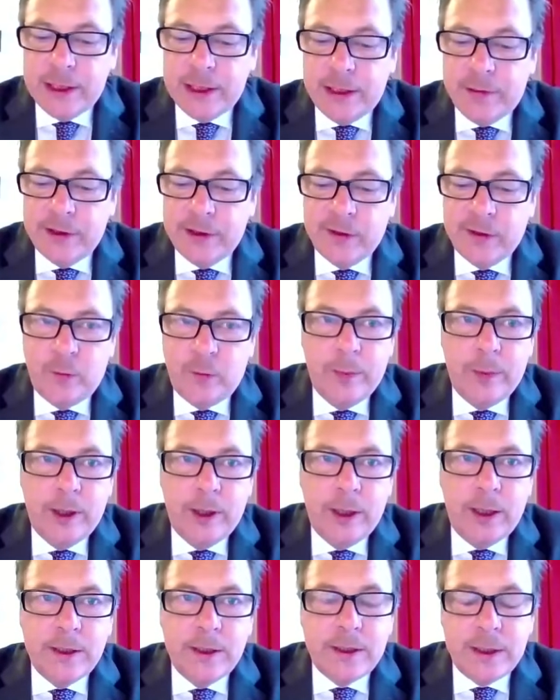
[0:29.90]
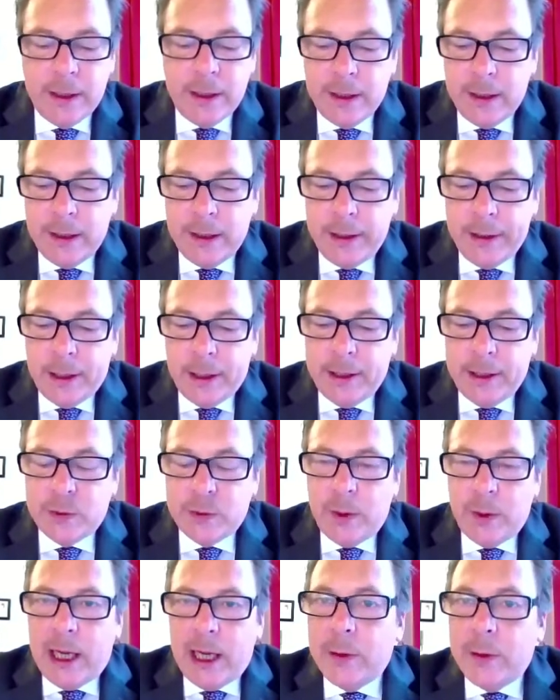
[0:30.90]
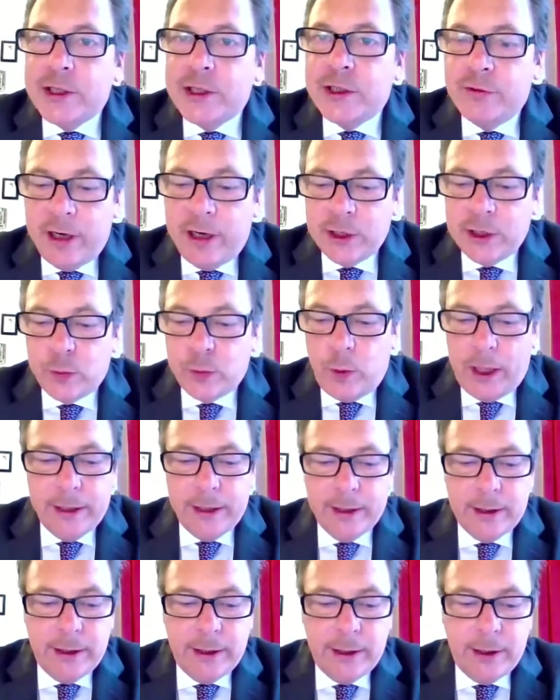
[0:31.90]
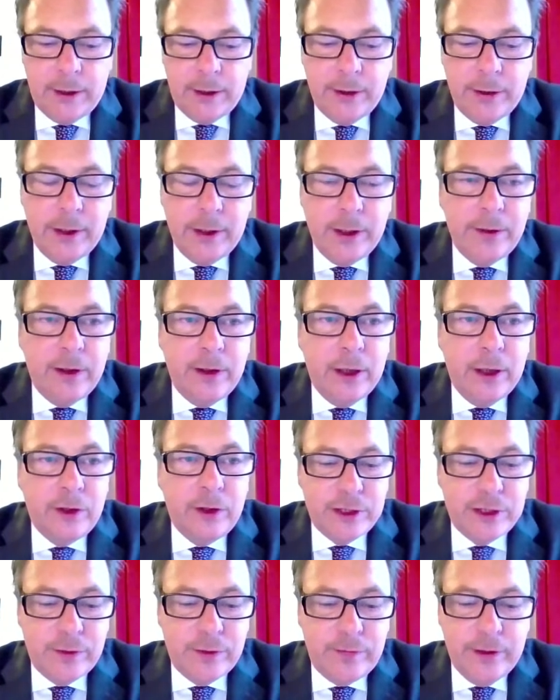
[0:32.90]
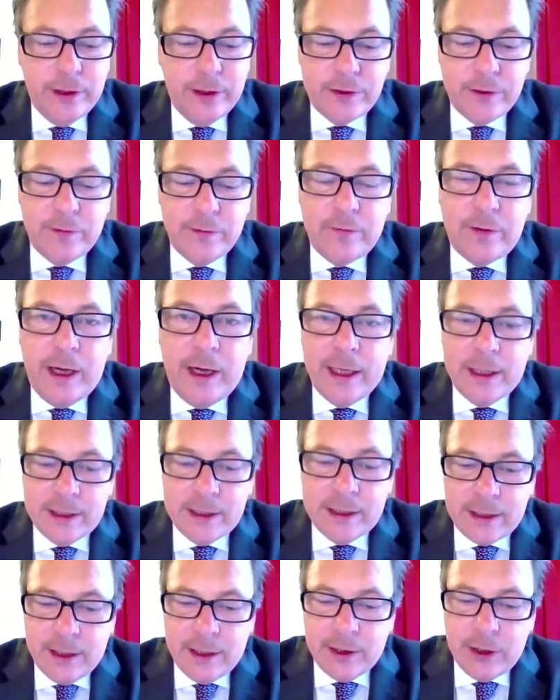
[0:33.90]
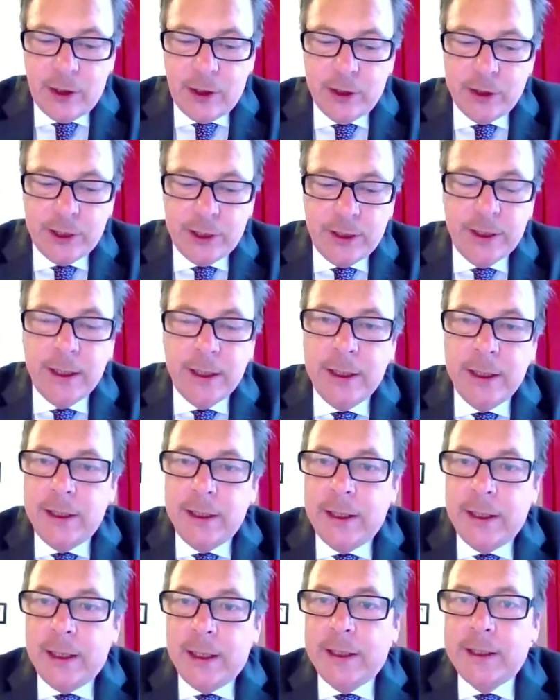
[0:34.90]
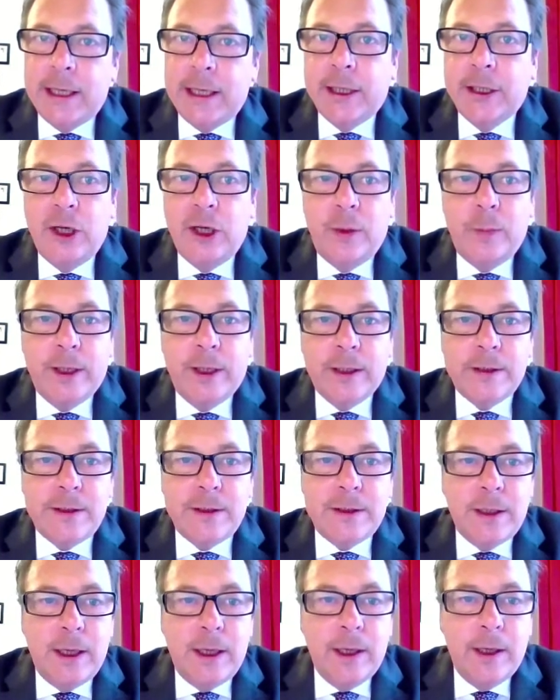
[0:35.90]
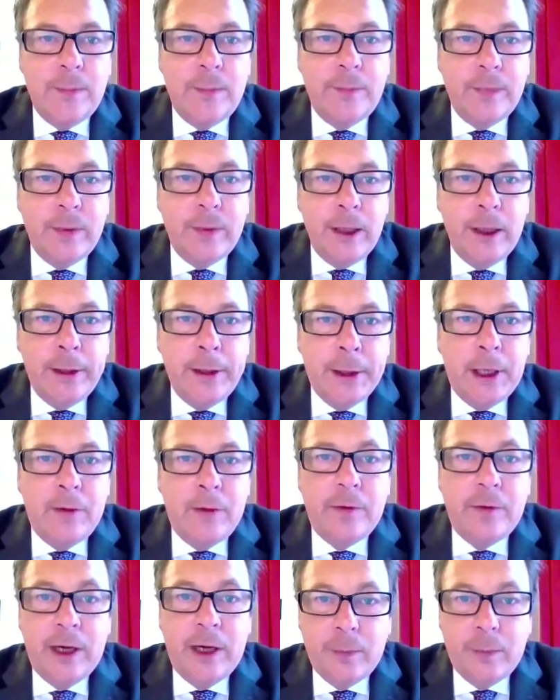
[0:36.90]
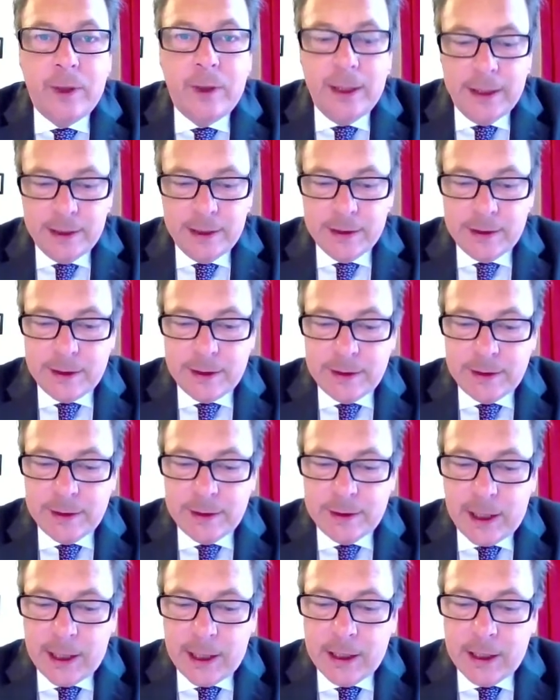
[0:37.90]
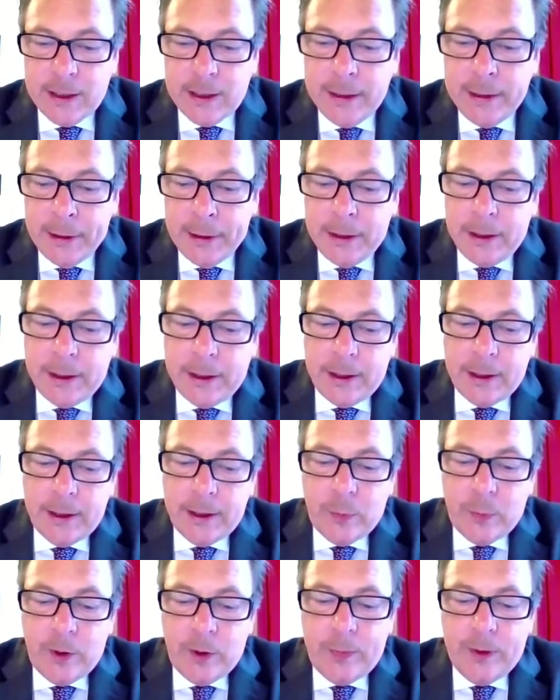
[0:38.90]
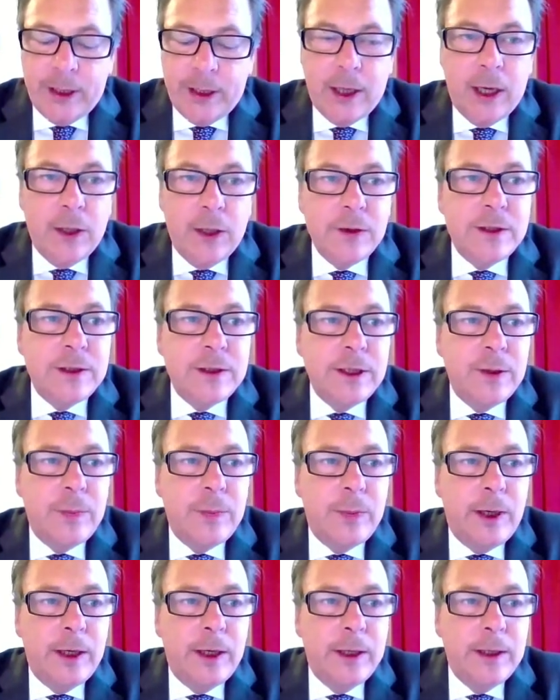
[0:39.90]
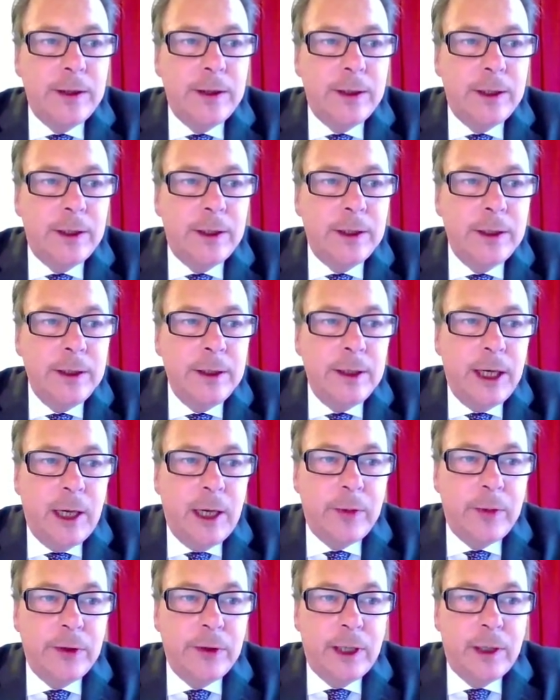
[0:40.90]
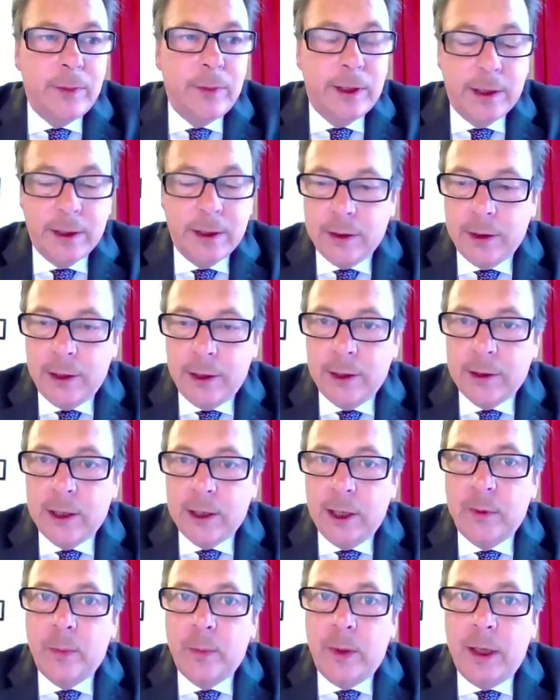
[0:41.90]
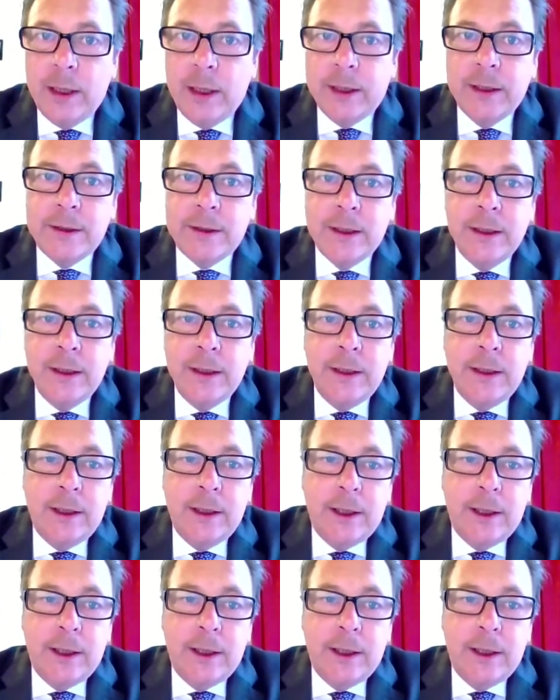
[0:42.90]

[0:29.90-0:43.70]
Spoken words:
this series of webinars and to allow us to range widely across the fields of finance, technology, and economics. And I'm very pleased today that we're being hosted by the Abu Dhabi Global Market